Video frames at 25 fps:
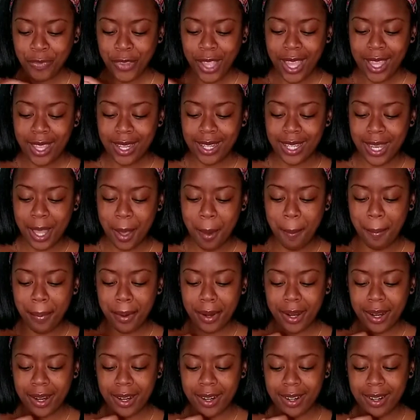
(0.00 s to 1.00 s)

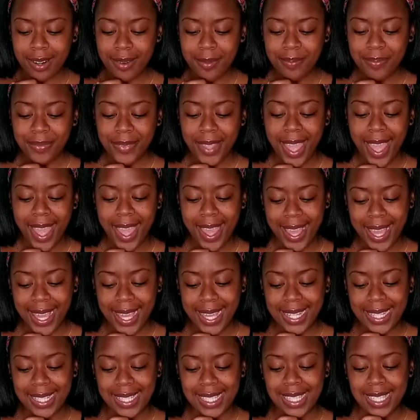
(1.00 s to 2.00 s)
Number
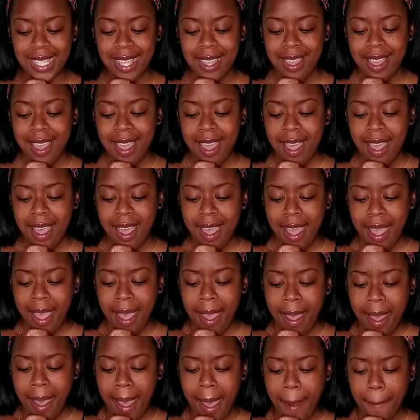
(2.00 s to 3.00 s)
8,
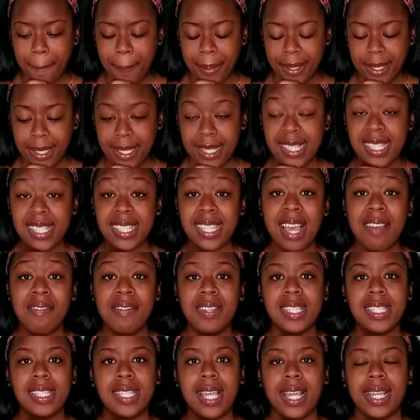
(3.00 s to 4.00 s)
I put
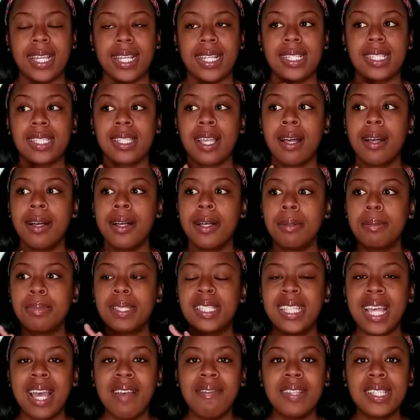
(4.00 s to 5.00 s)
7 Seconds. 7
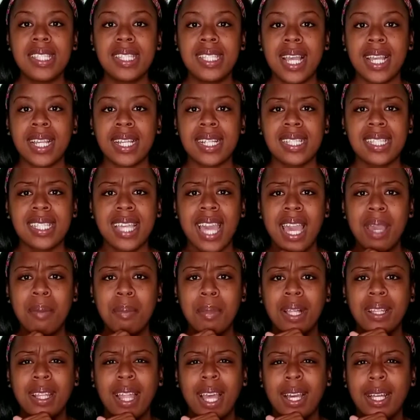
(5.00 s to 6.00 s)
Seconds came
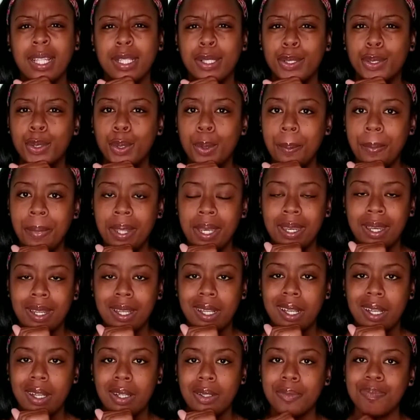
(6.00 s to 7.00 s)
out like a little minute
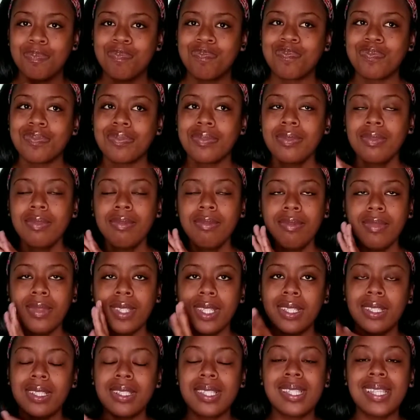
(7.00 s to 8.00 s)
ago.
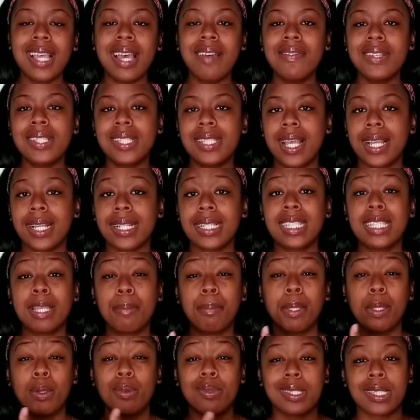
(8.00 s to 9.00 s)
7 Seconds to
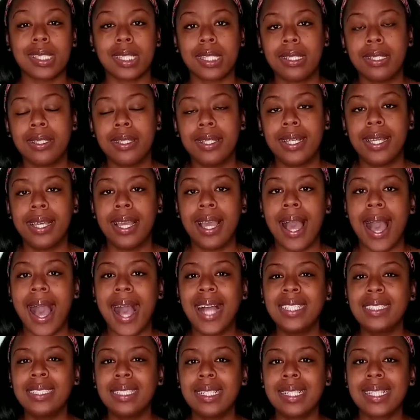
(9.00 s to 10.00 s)
me was good.
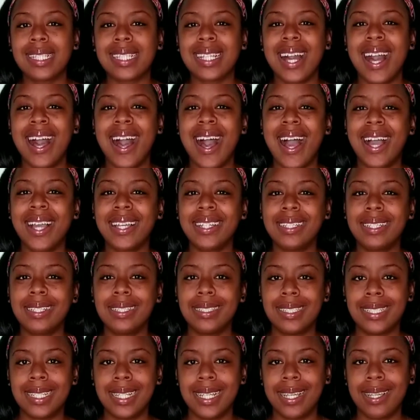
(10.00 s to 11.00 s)
I just kind of
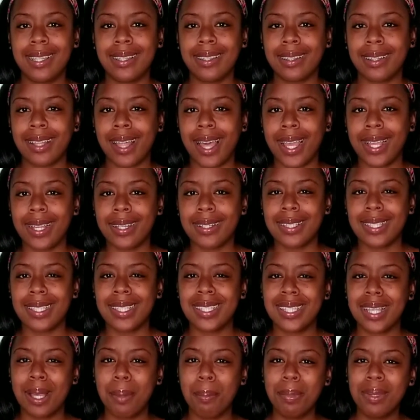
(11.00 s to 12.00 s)
didn't like
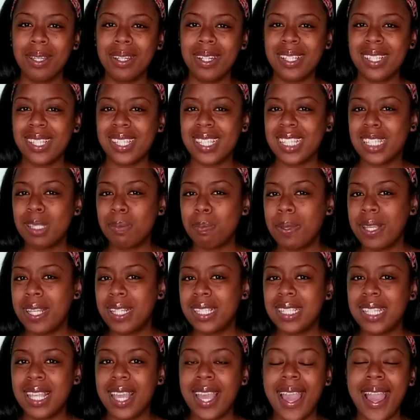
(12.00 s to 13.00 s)
some of the
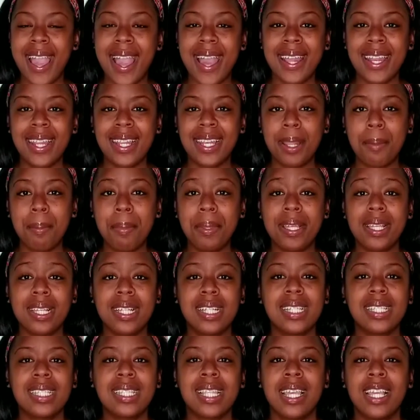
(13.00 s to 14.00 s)
suspense it had in it,
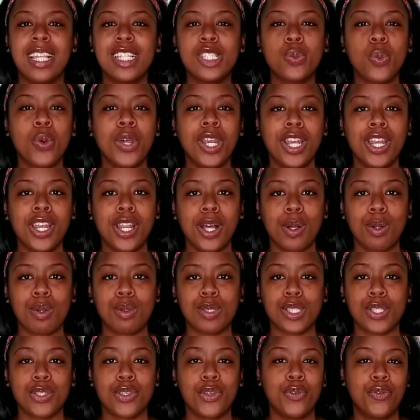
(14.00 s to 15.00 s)
because it's one of
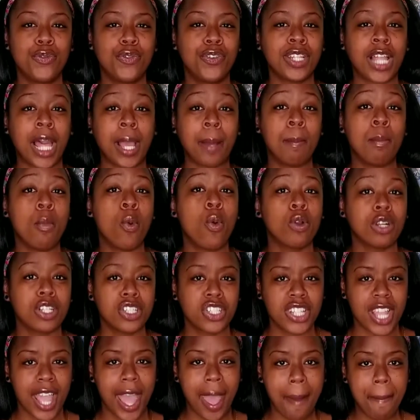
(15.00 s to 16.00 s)
those you feel like more
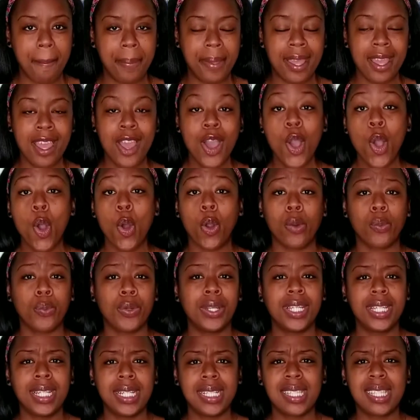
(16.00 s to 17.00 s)
should happen, or when
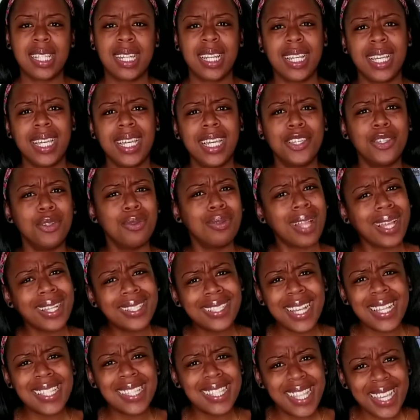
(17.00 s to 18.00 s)
it gets to the end, you like,
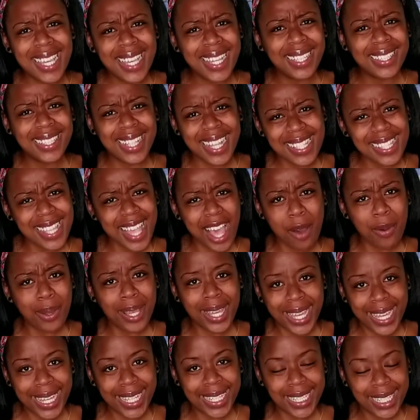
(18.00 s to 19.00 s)
that's it, that's how it
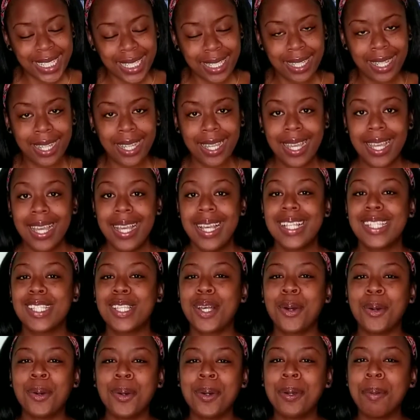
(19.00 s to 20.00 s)
ended.
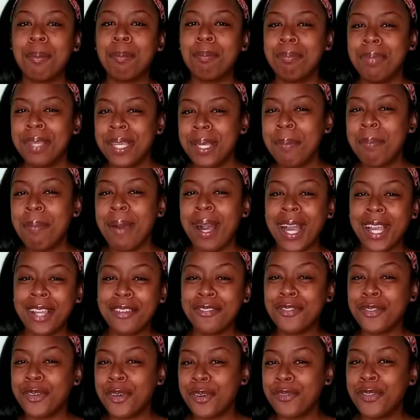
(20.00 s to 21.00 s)
So be
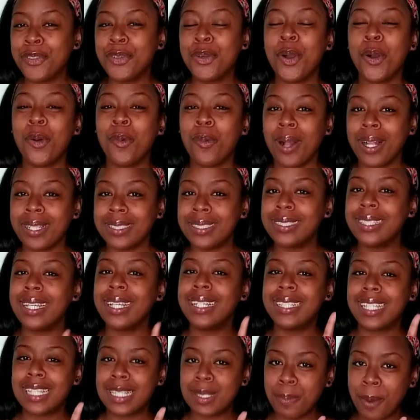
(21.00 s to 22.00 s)
mindful if you go watch that.
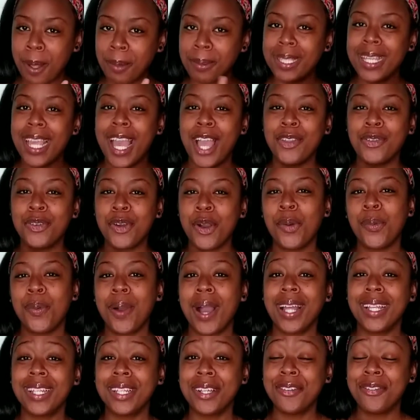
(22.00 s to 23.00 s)
That's probably how you go
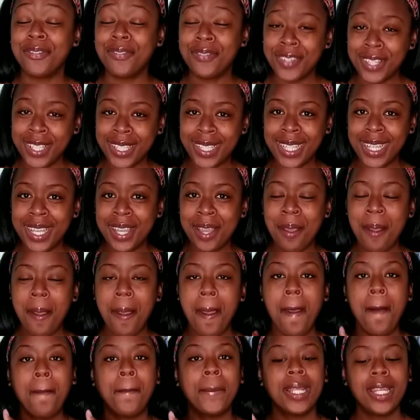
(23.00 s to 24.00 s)
wind up feeling.
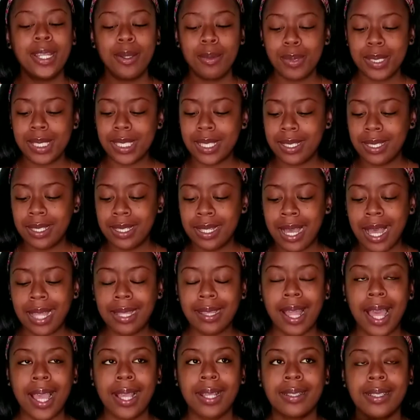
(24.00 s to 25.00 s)
But it was good. I
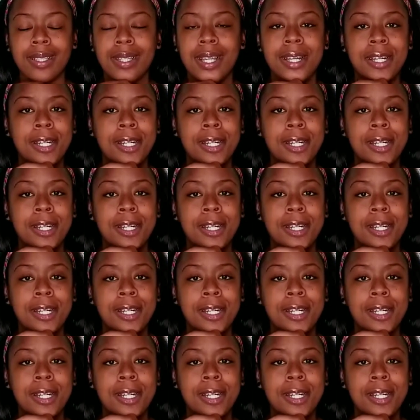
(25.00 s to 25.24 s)
like